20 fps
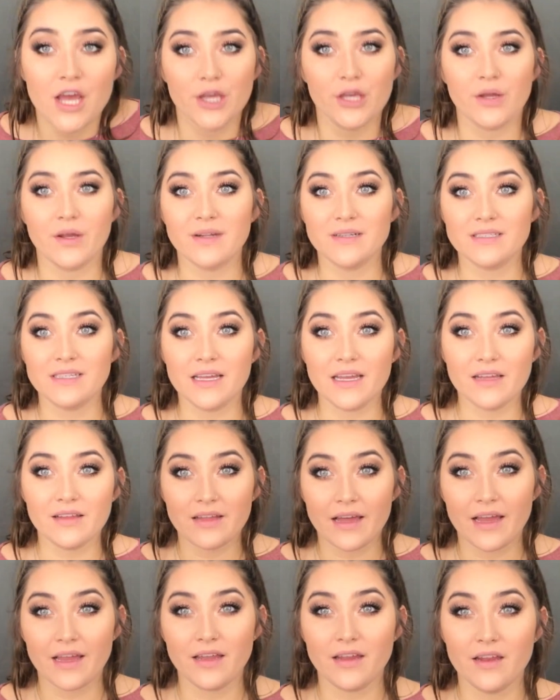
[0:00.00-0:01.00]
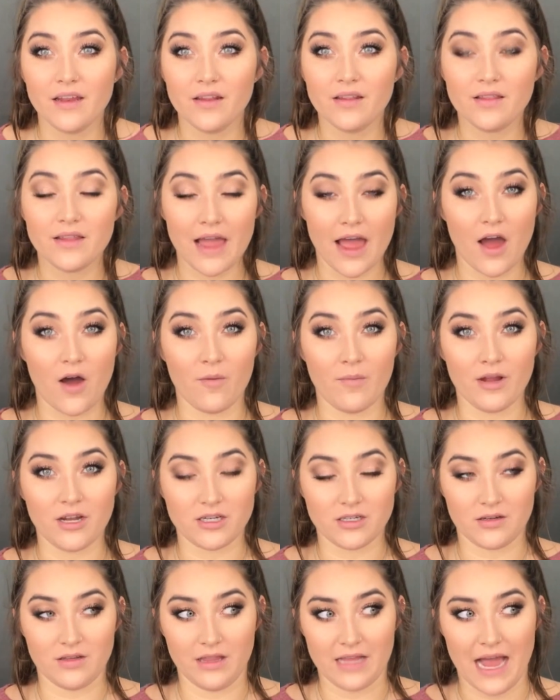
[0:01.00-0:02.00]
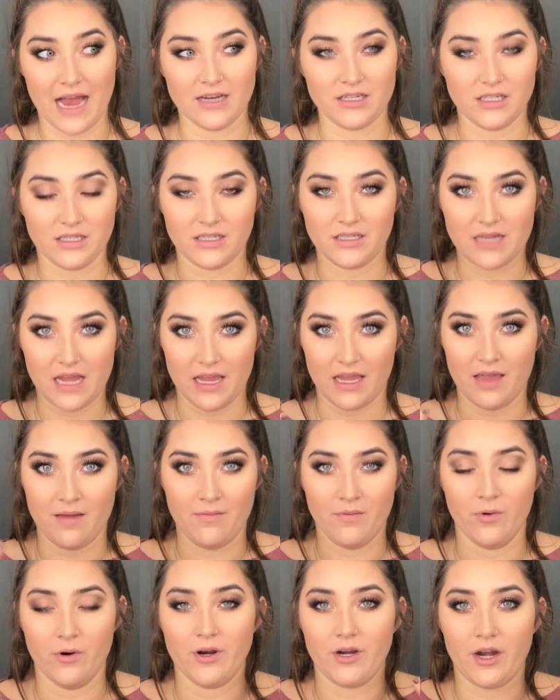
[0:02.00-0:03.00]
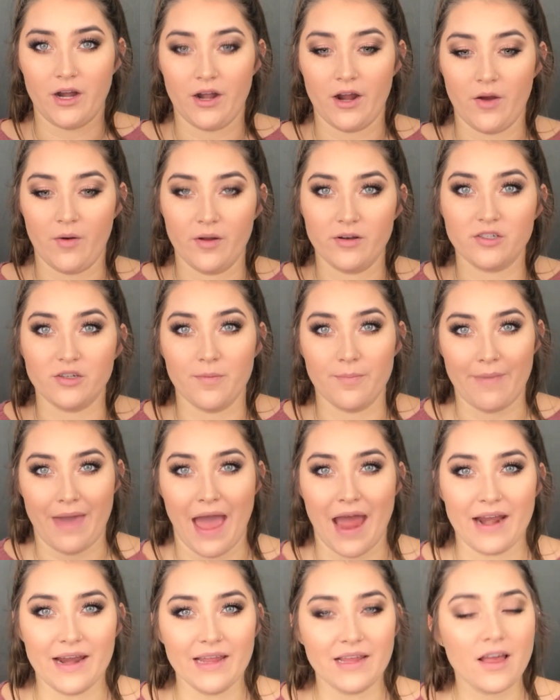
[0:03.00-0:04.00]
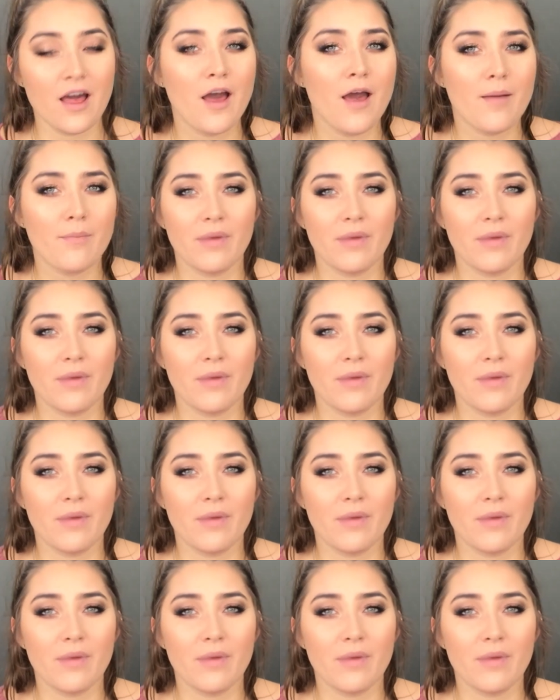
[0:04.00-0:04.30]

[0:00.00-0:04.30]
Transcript: You can see like how much lashes take it more, you know, dramatic.